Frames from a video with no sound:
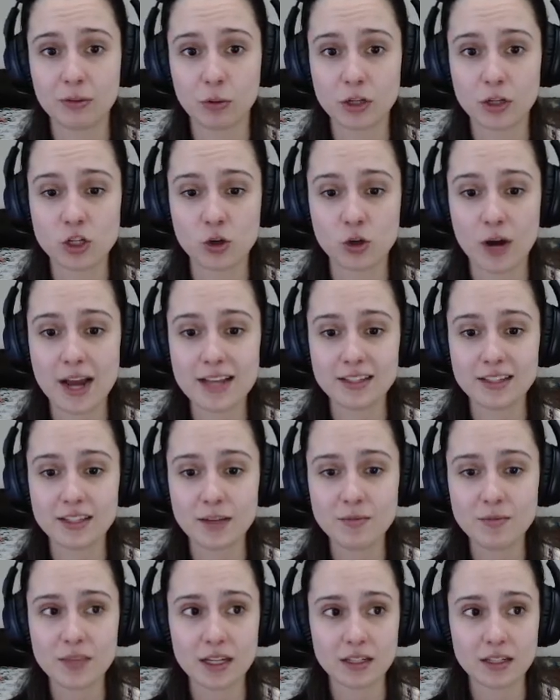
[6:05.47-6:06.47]
we're trying
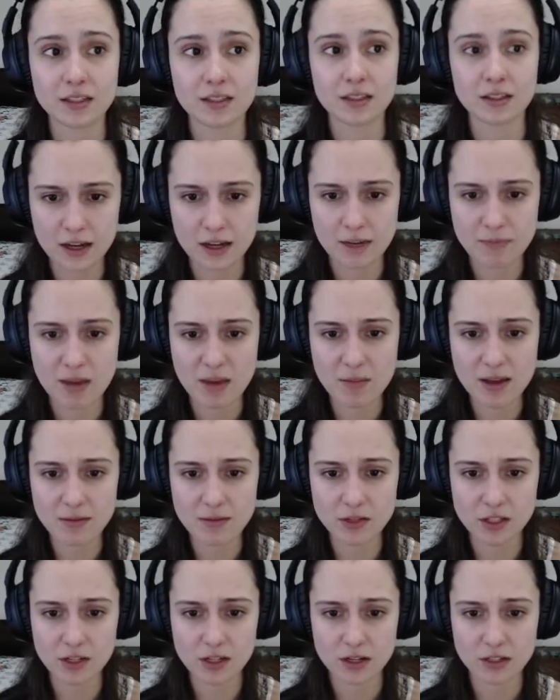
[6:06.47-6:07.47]
something. Uh, maybe I'm
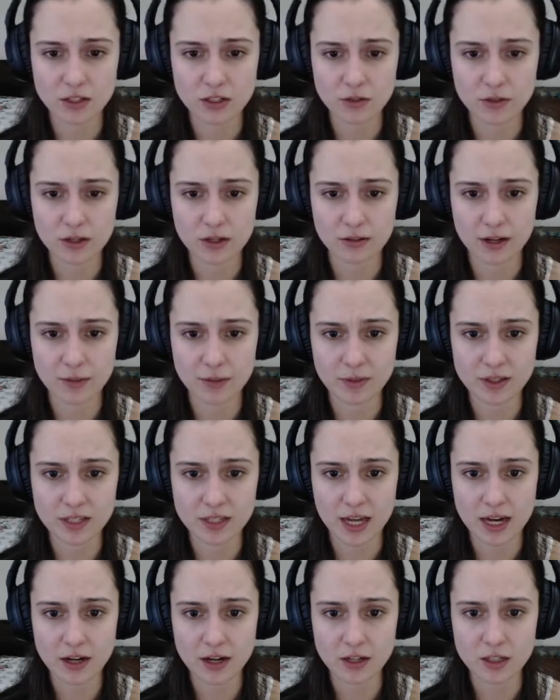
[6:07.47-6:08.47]
just not doing it right, but it's
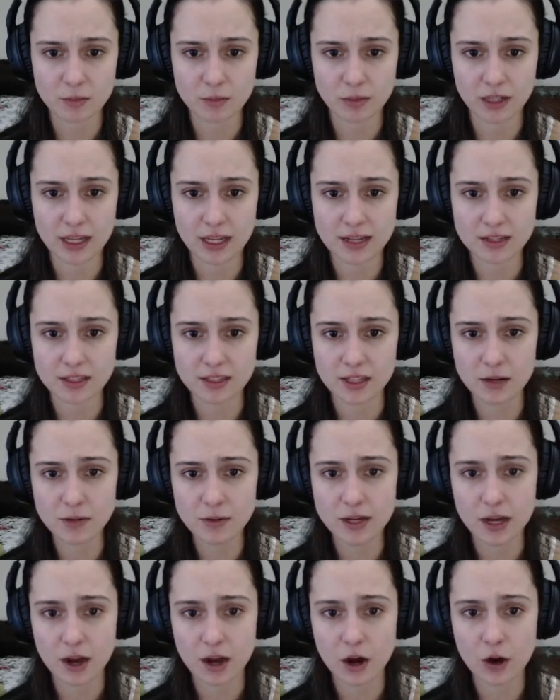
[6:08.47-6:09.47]
kind of hard to place. There we
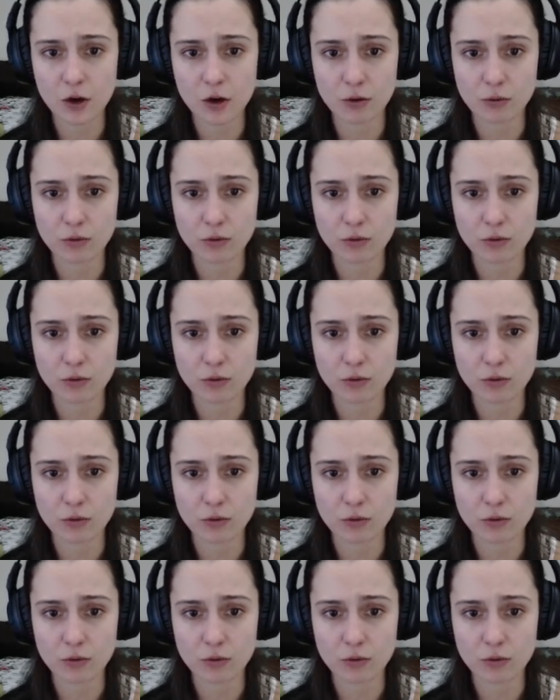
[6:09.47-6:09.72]
go. Oh